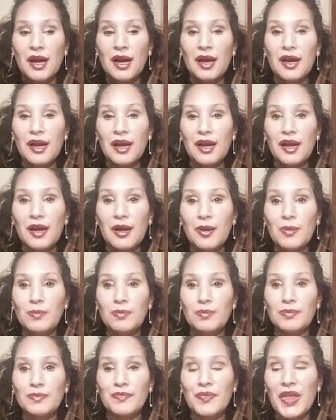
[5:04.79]

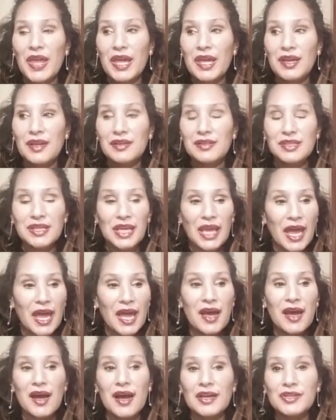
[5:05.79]
And
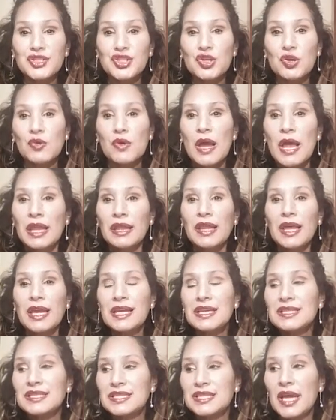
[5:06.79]
yeah, so
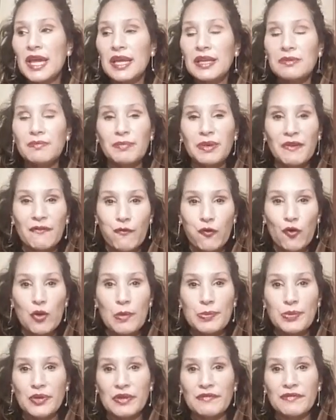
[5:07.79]
like I said
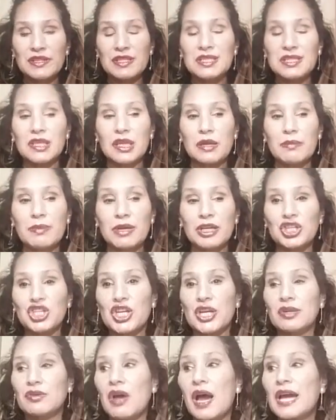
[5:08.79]
before previously in my
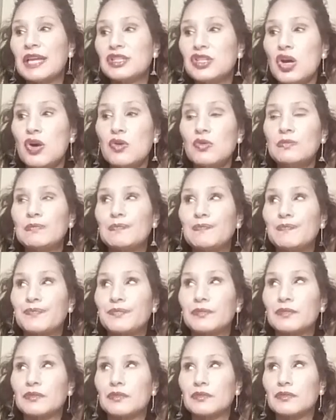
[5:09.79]
channel, I don't
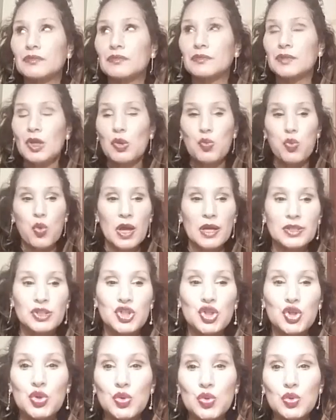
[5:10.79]
want
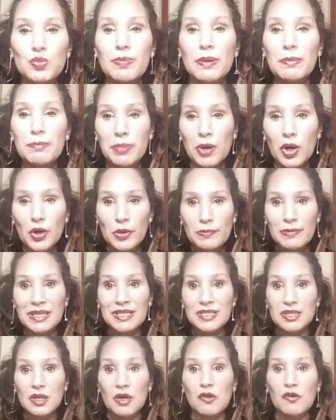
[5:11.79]
to bombard
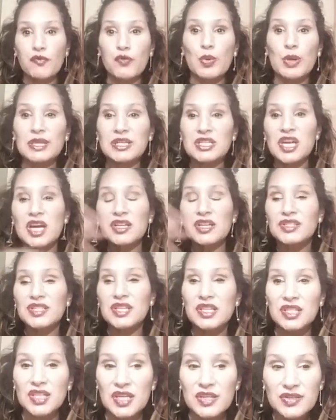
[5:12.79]
myself with tons
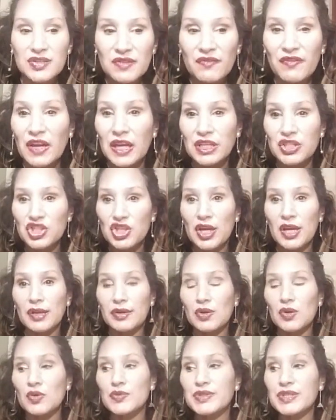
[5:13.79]
and tons of
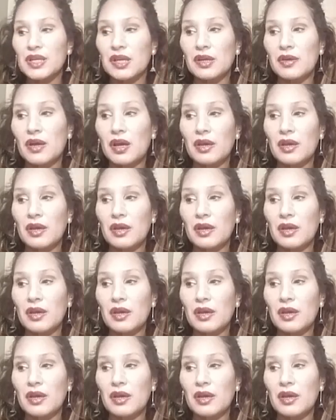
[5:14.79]
eyeshadows